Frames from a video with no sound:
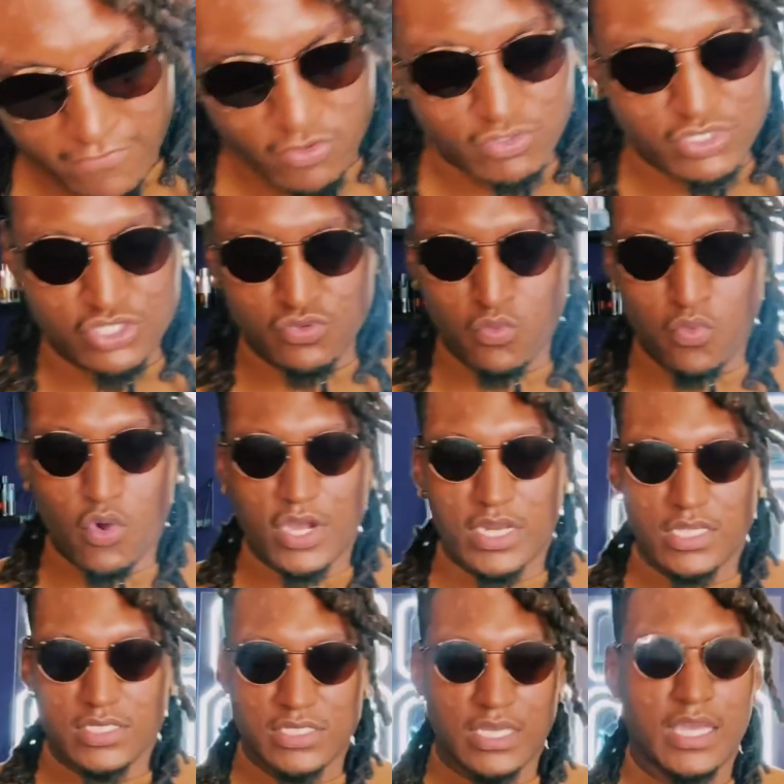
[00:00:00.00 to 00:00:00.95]
you just
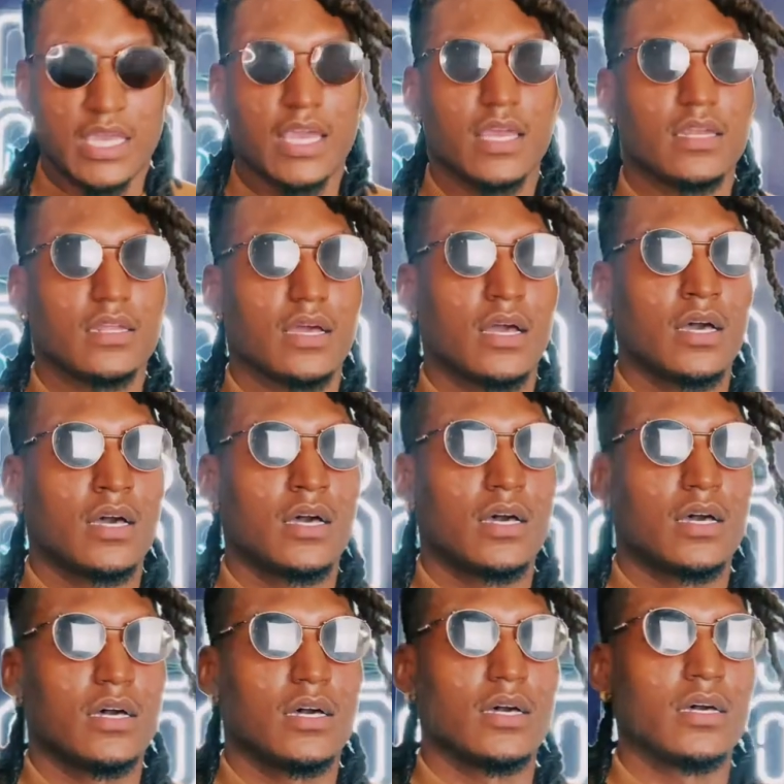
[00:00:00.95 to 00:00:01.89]
wanted to get
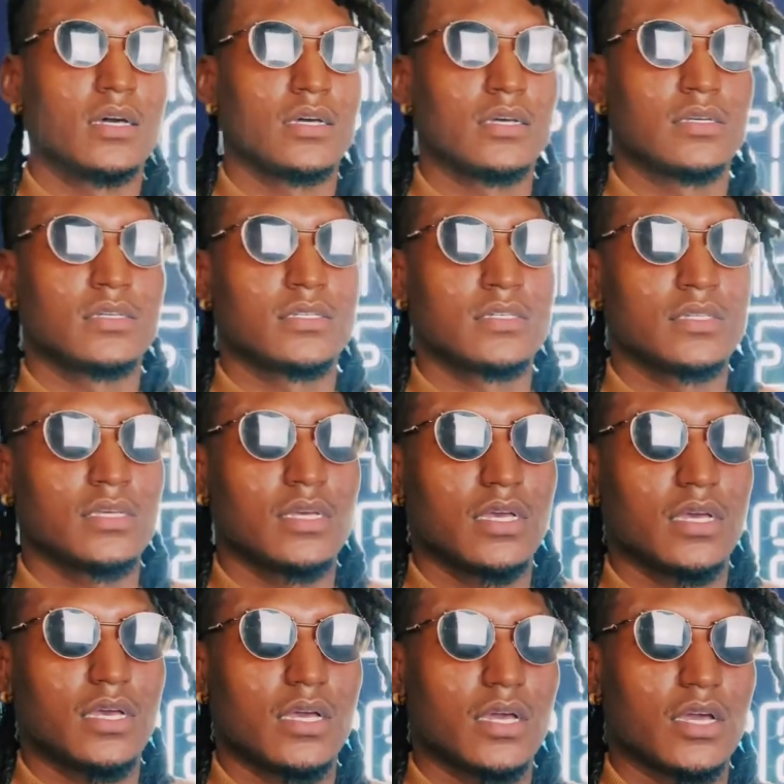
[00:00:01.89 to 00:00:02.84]
uh,
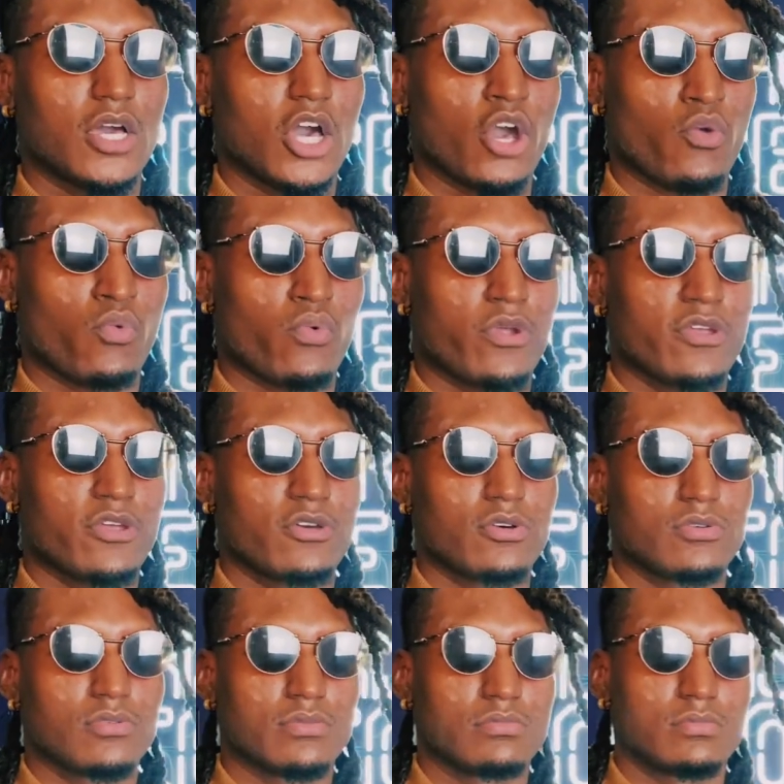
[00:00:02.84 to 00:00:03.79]
a
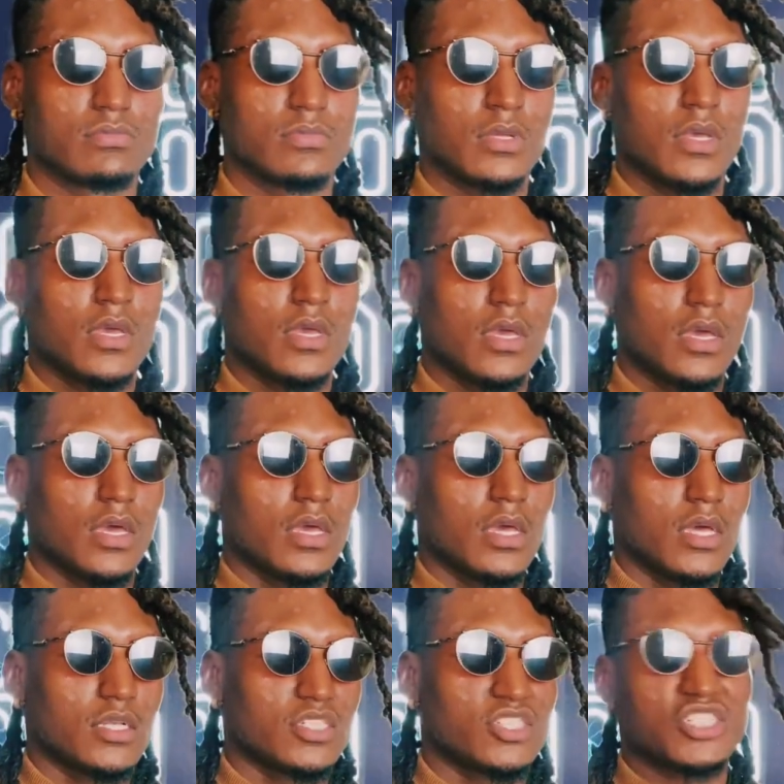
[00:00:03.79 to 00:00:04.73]
real
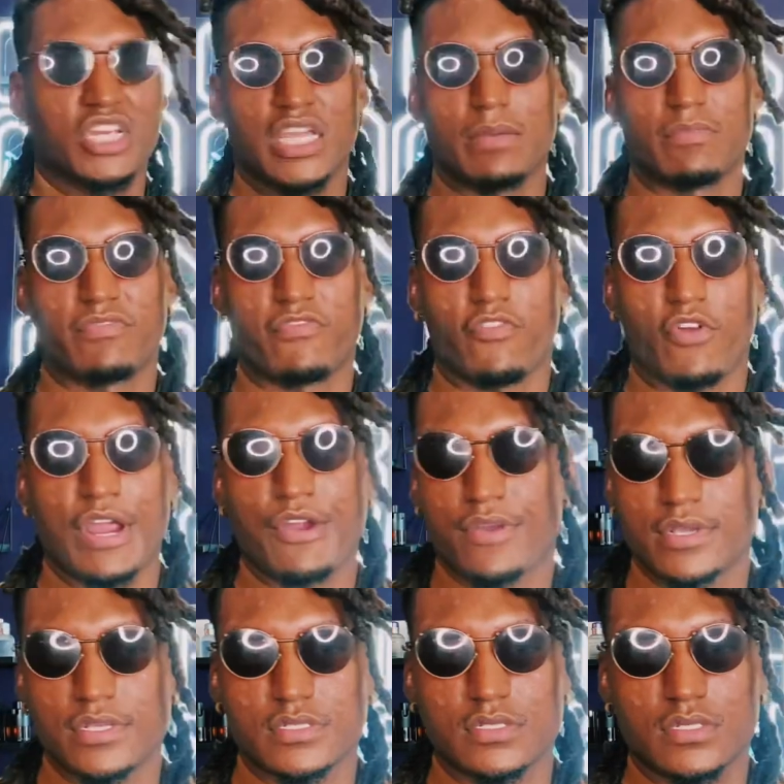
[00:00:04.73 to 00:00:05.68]
cheap
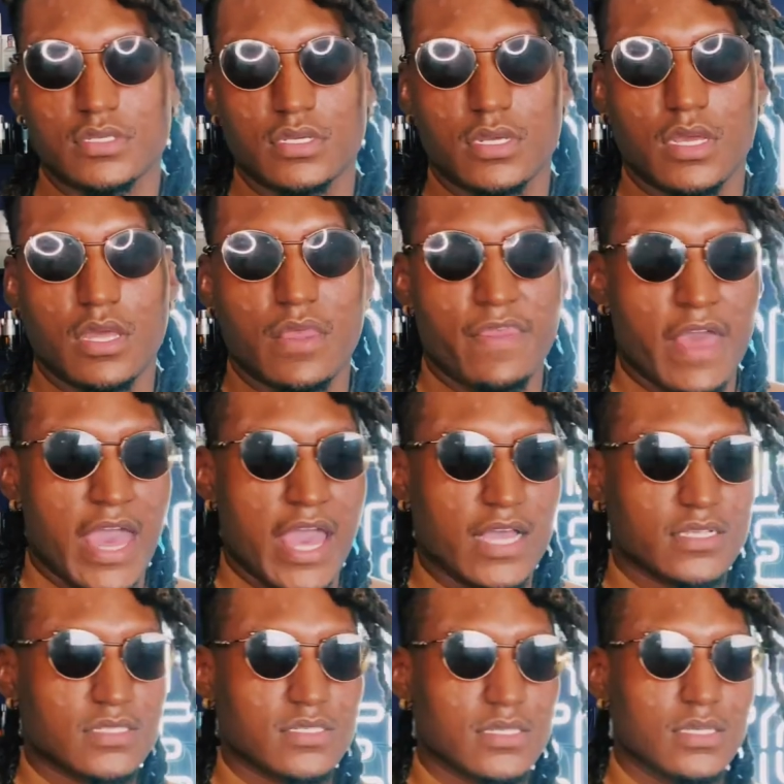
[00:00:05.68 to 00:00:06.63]
fragrance
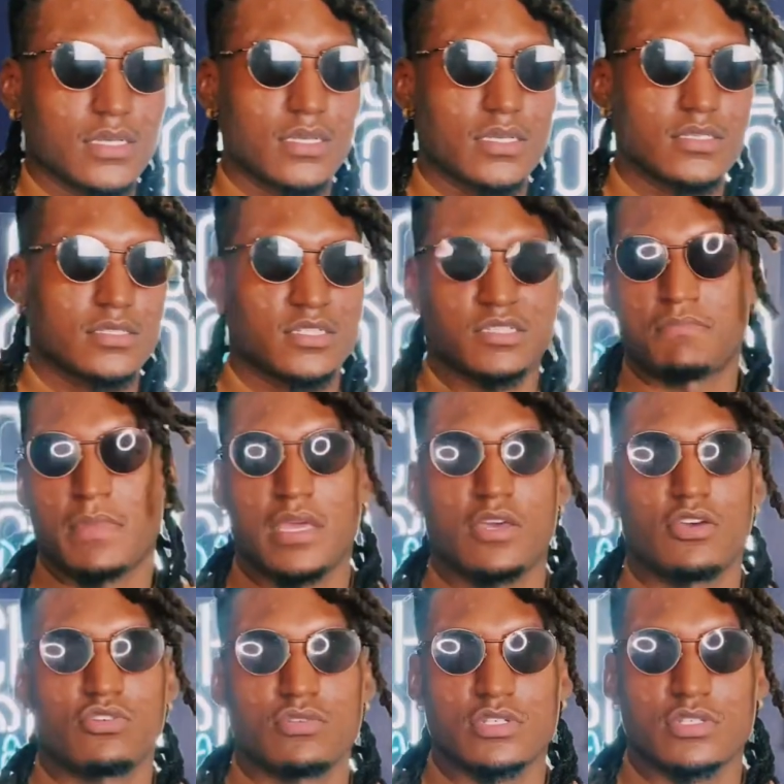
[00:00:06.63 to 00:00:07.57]
that
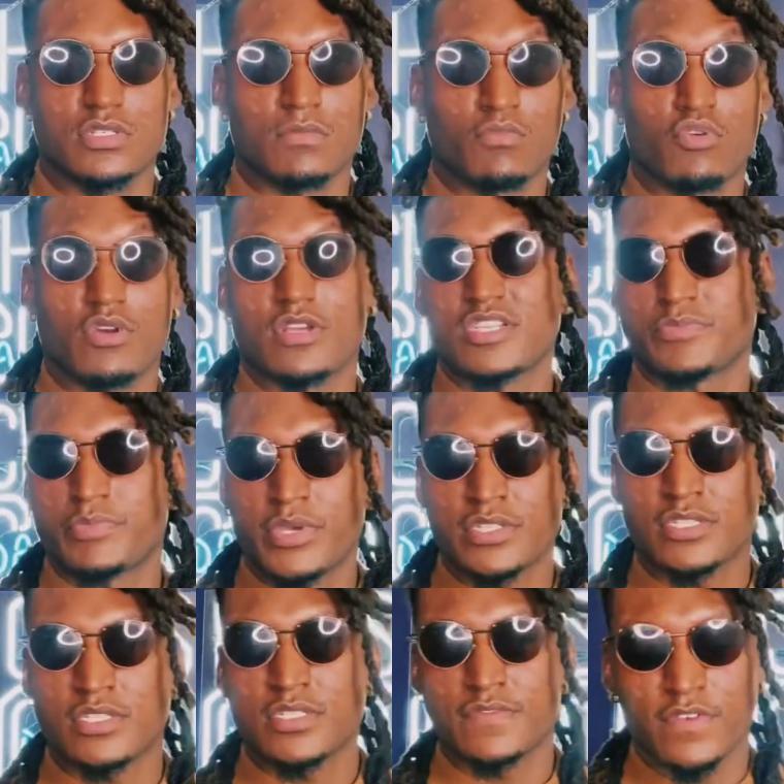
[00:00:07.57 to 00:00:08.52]
smells more
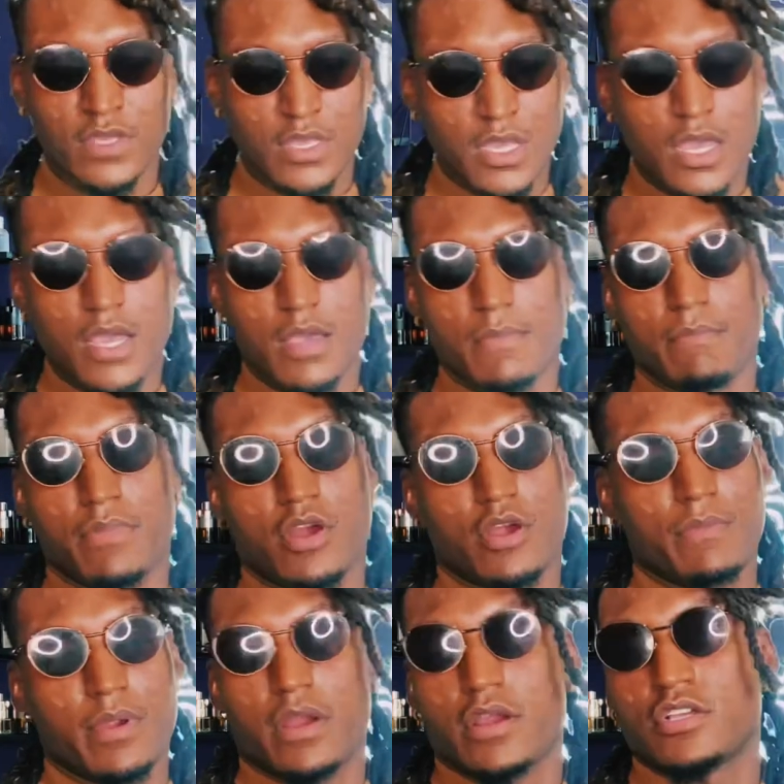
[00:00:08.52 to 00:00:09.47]
expensive,
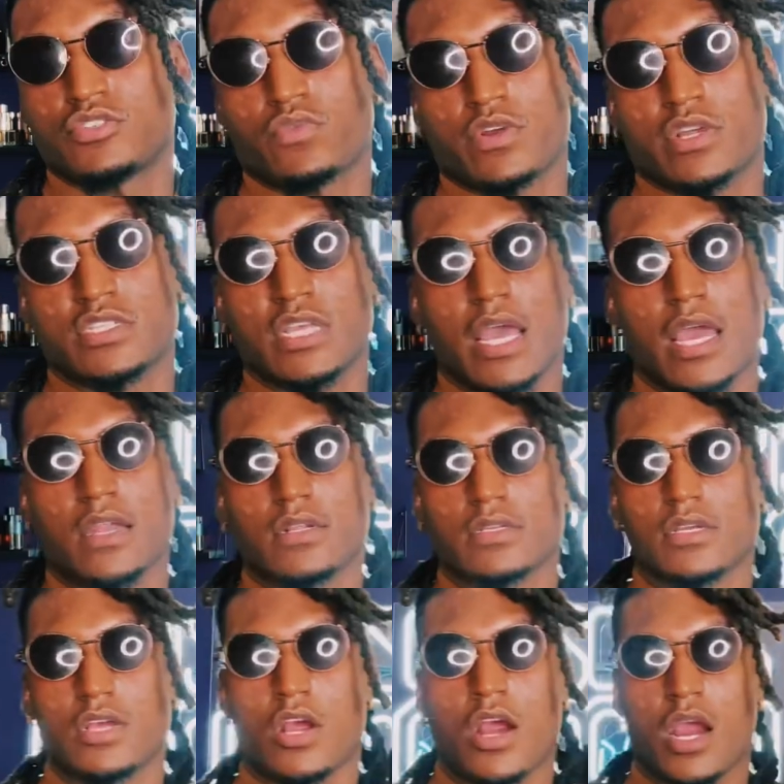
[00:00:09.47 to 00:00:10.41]
Burberry is where it's at,
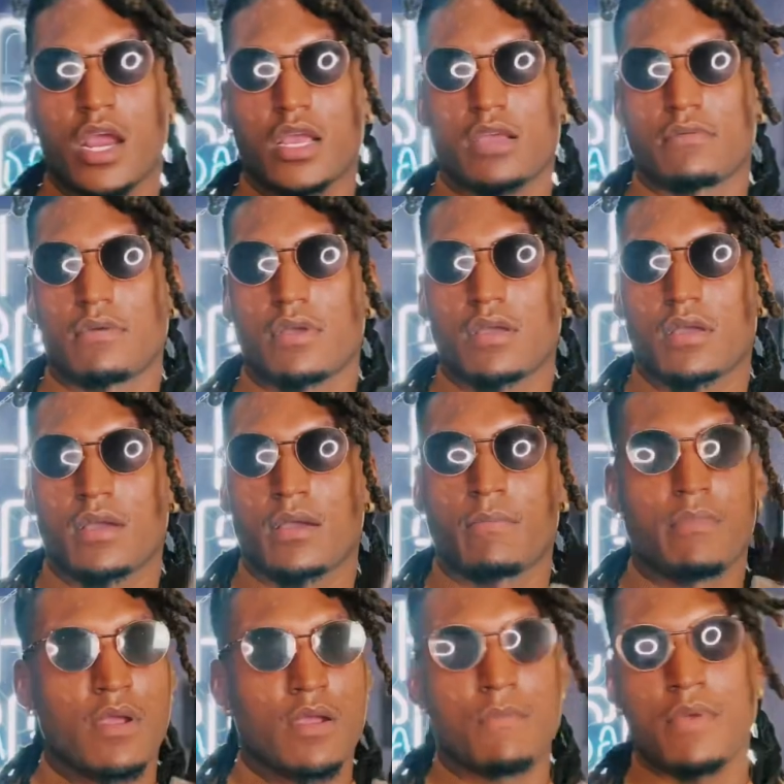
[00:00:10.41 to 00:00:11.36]
all right?
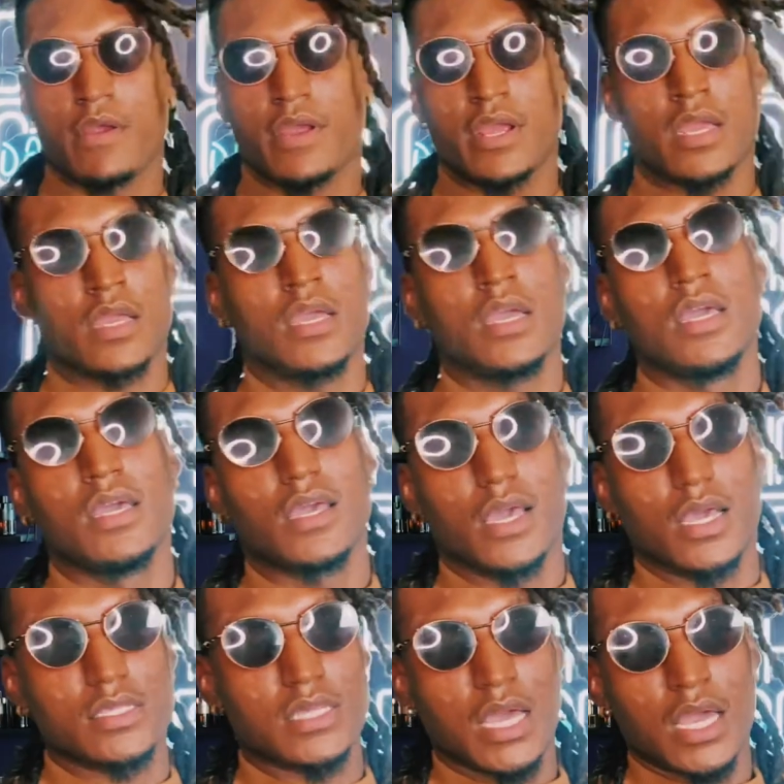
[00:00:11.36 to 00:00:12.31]
Burberry
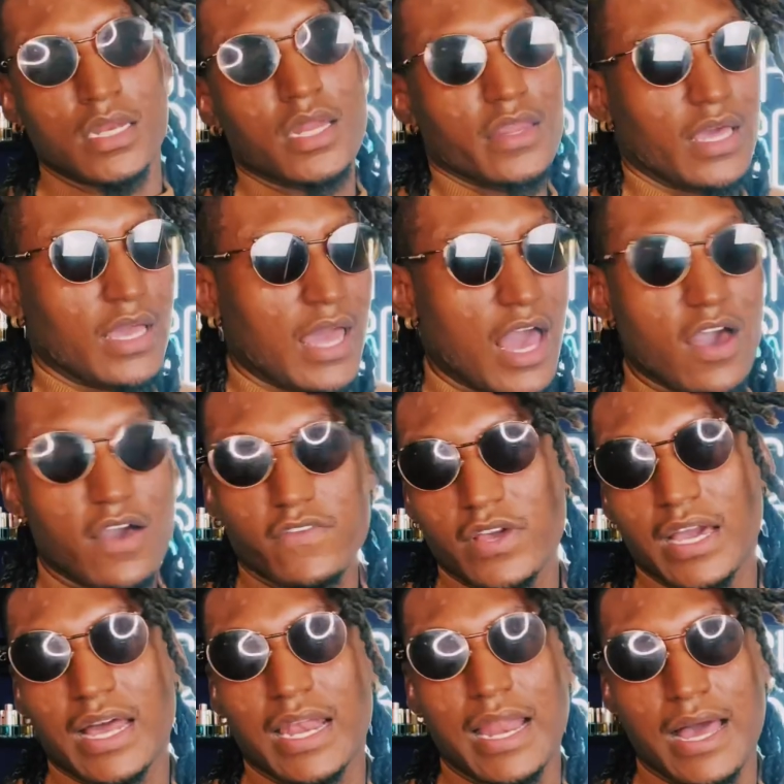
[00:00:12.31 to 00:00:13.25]
is like another
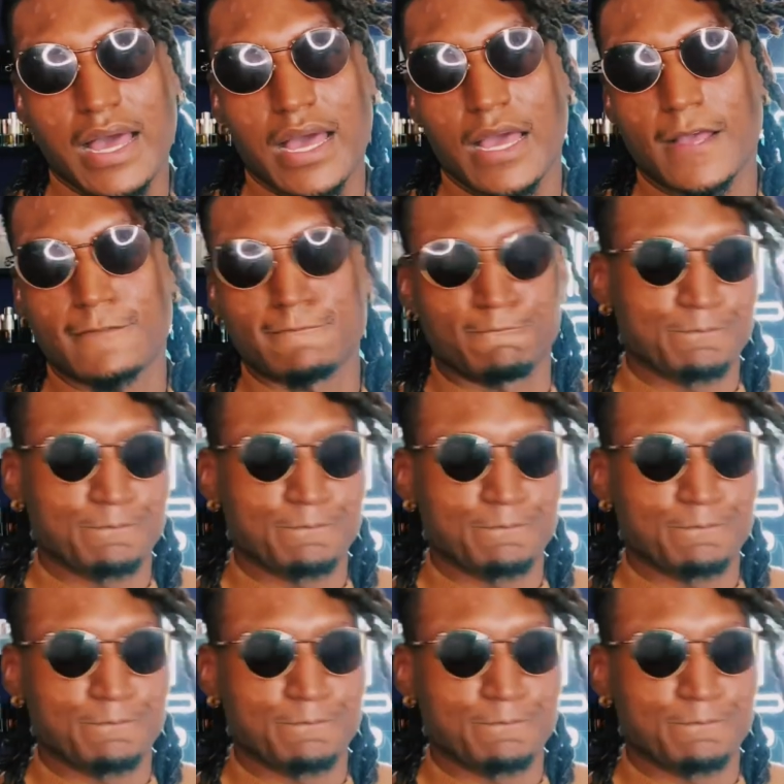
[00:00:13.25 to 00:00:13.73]
Calvin Klein